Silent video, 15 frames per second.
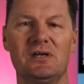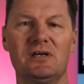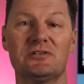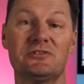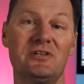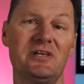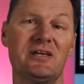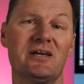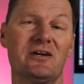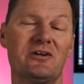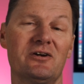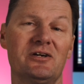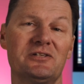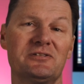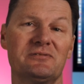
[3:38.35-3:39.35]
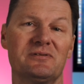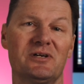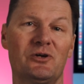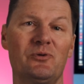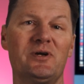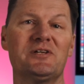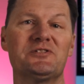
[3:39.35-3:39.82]
So there you go guys, a
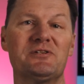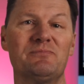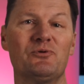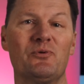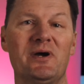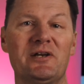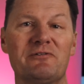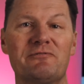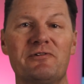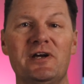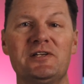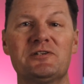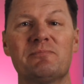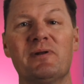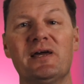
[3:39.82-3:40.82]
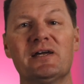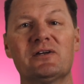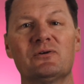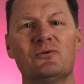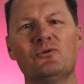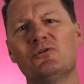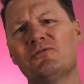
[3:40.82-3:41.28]
quick and simple way to fade to
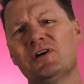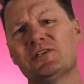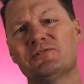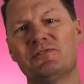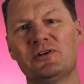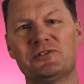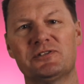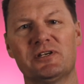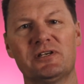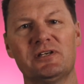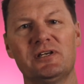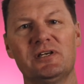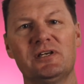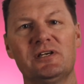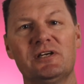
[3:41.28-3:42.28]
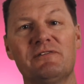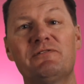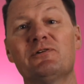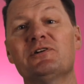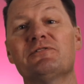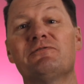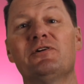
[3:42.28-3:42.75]
black or vice versa. If
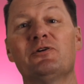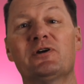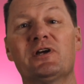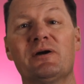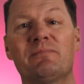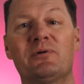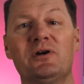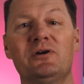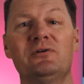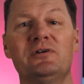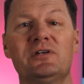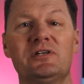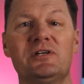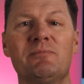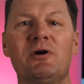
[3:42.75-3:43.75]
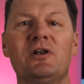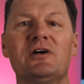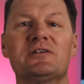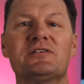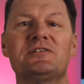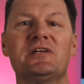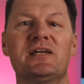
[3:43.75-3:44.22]
you're into Final Cut Pro, you might
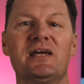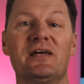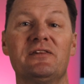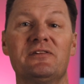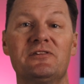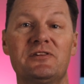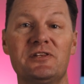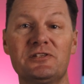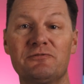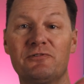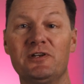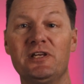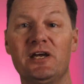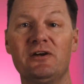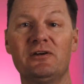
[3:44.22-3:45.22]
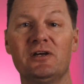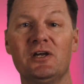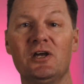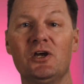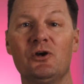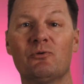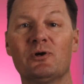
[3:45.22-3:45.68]
like to check out this video
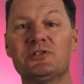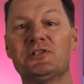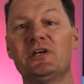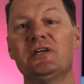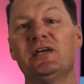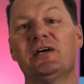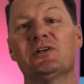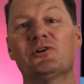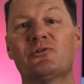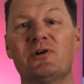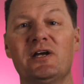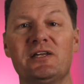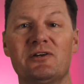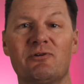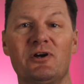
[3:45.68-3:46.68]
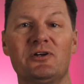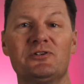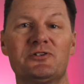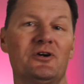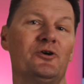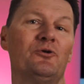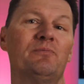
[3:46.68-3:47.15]
where I show you how to create your own
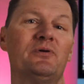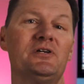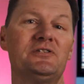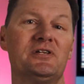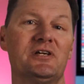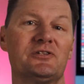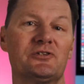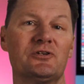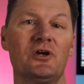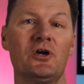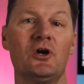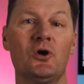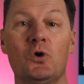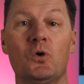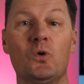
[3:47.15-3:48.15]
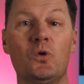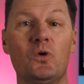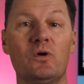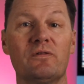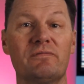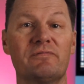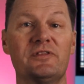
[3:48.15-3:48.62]
title presets,
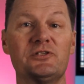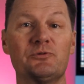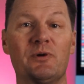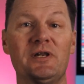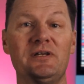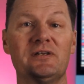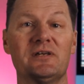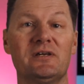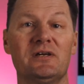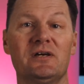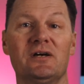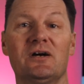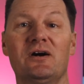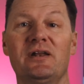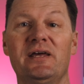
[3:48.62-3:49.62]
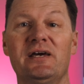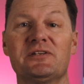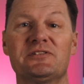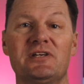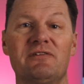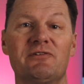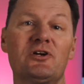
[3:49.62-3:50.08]
or this one on how to
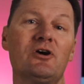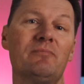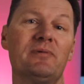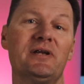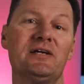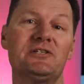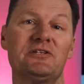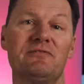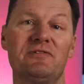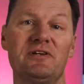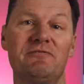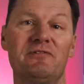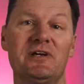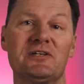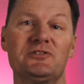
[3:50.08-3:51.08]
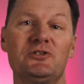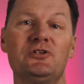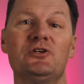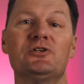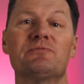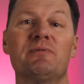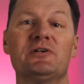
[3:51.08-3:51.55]
save a combination of the effects you
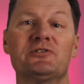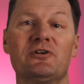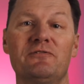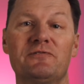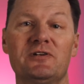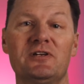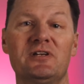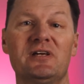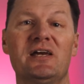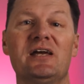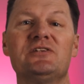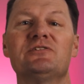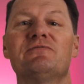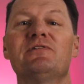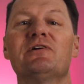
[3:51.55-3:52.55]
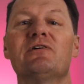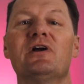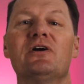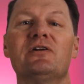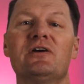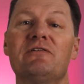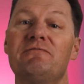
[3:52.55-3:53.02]
use most often as your very
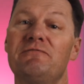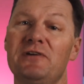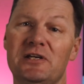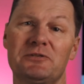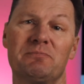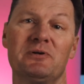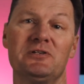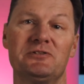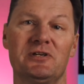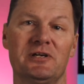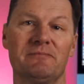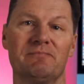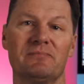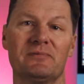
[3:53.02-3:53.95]
own effects preset.